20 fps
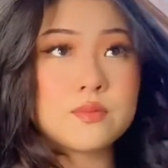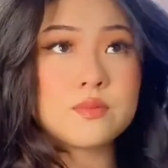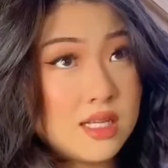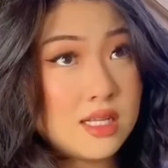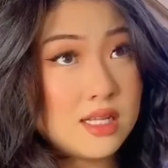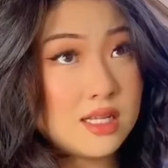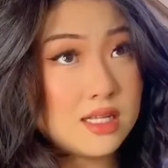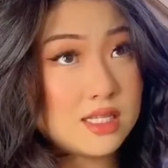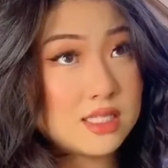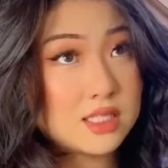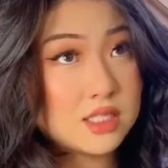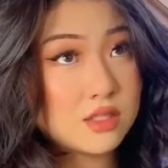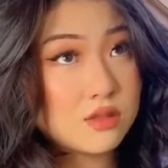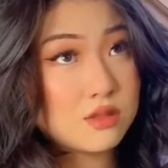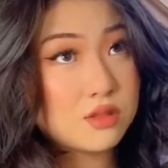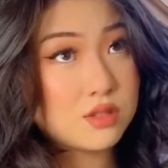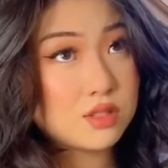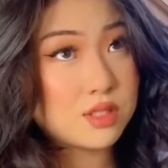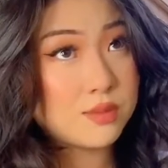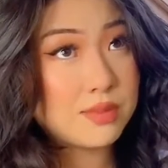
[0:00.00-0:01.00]
Let's go
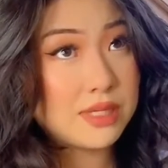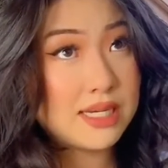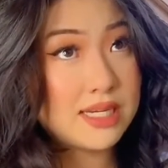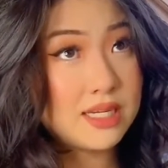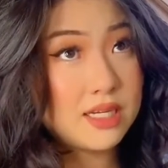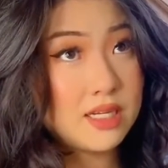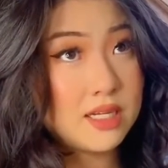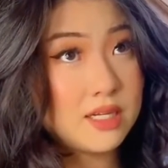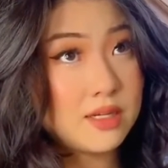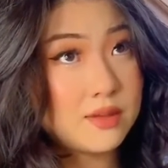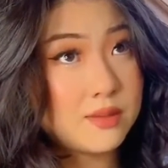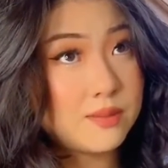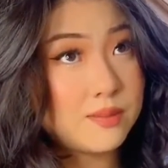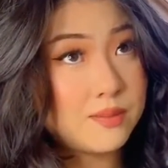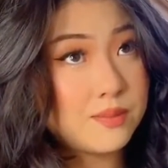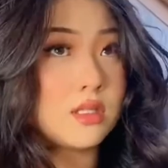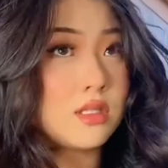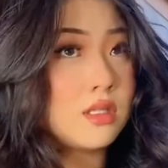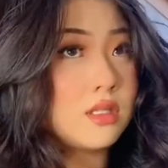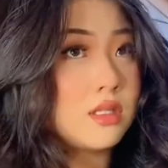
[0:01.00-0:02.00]
to the back.
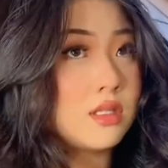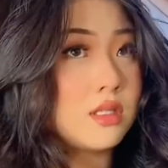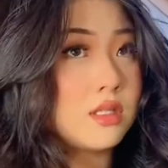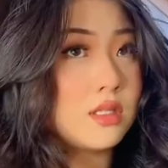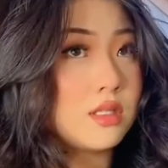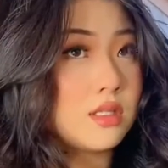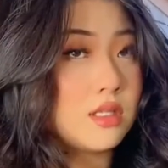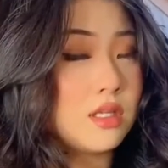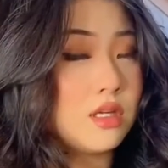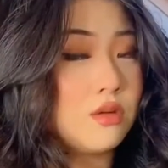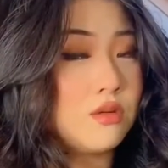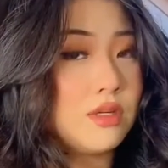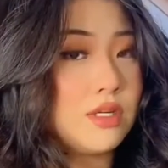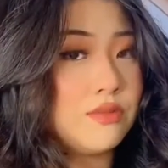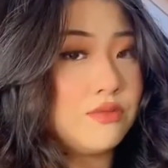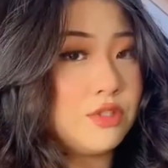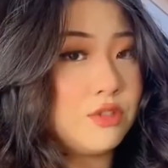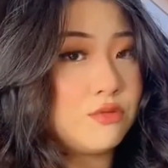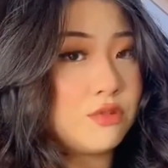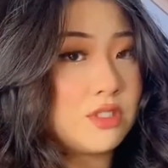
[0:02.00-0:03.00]
Now
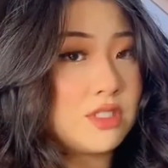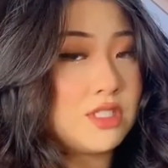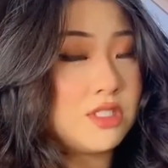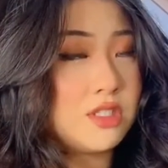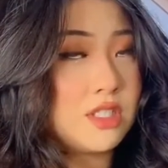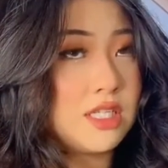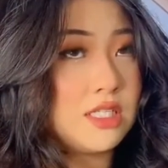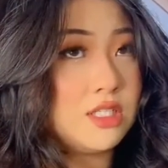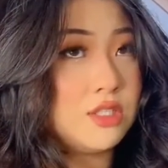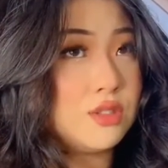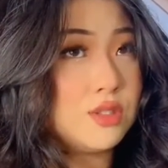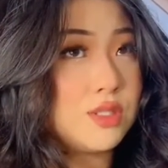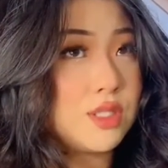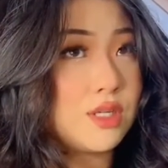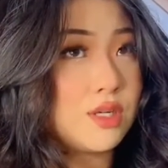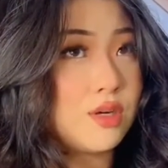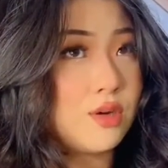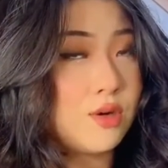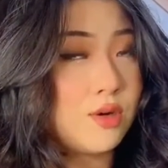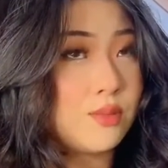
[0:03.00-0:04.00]
if you want you can use a
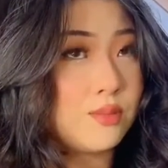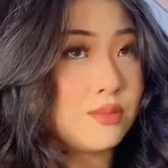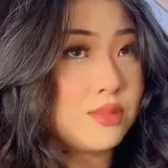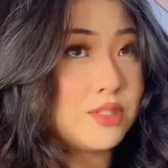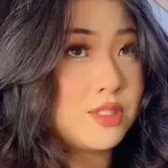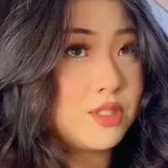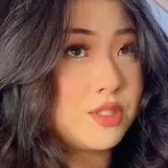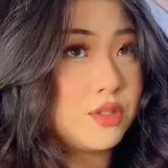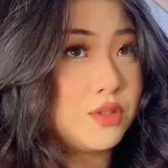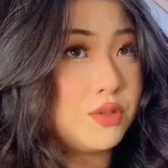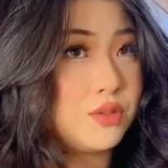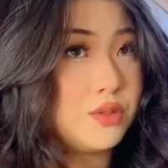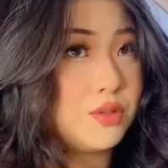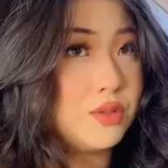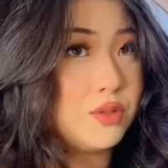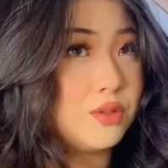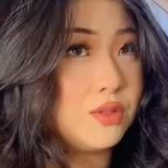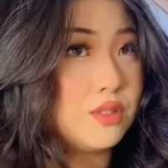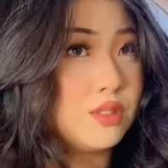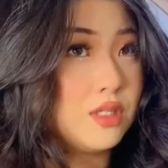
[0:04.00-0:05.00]
comb
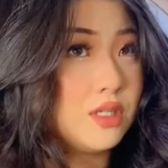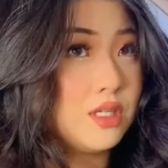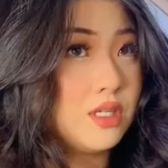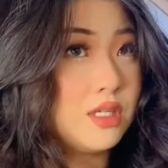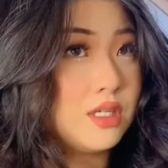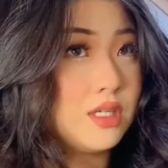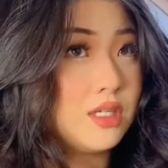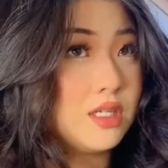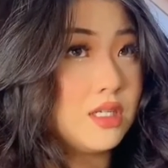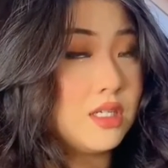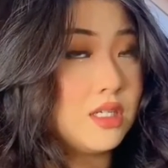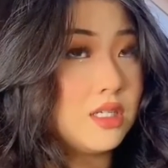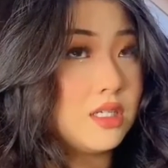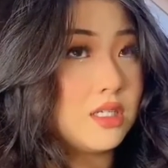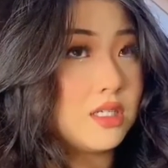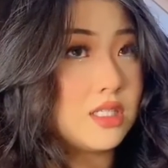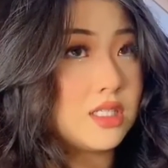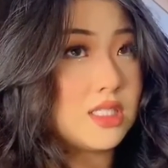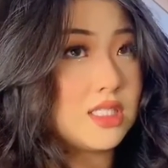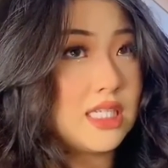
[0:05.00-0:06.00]
to
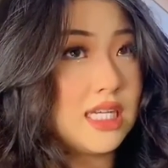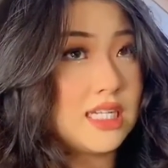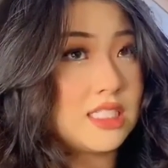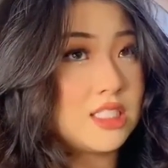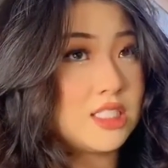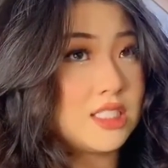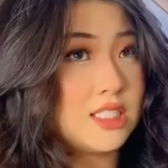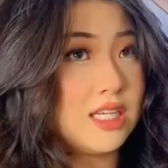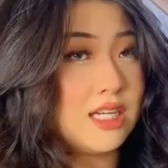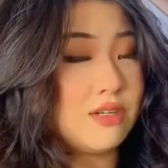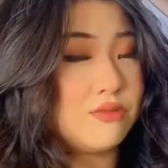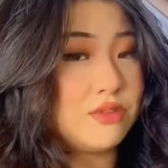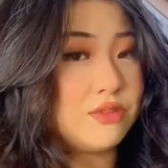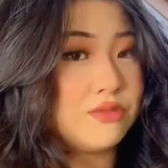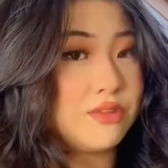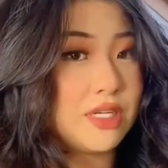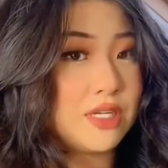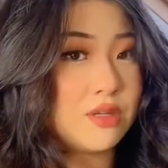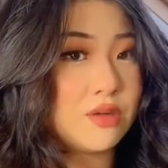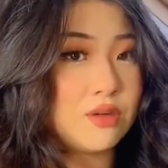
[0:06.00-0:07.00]
section
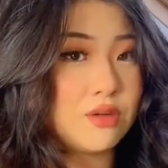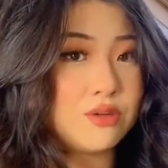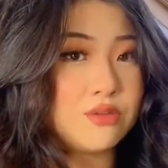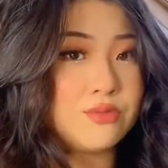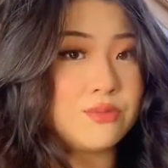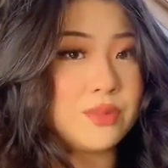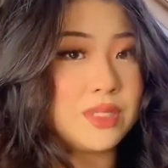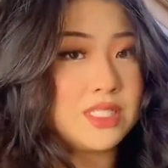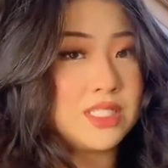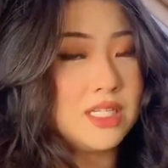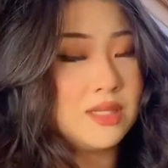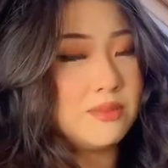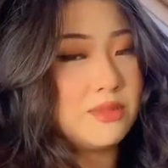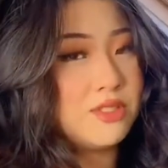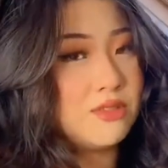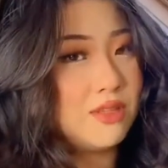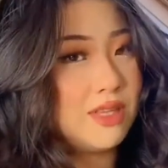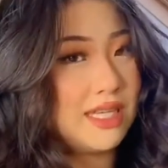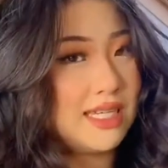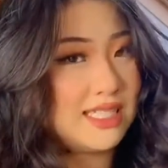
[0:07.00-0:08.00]
everything off, but I'm
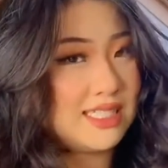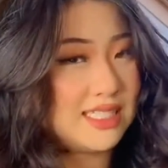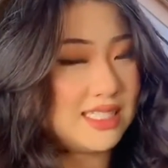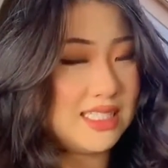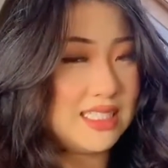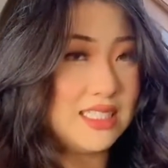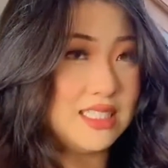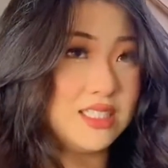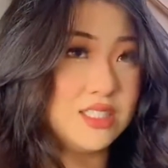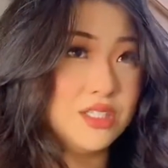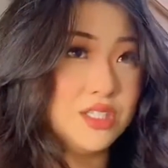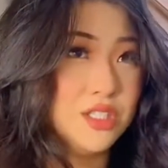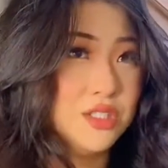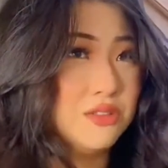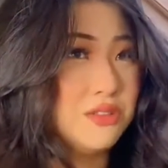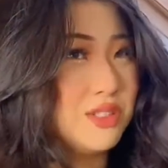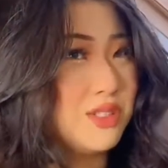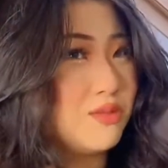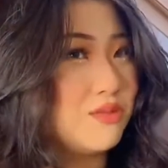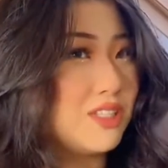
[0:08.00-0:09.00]
too lazy to
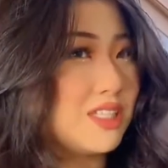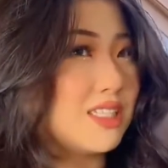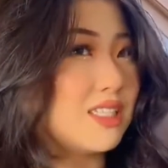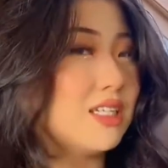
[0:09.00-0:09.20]
use one.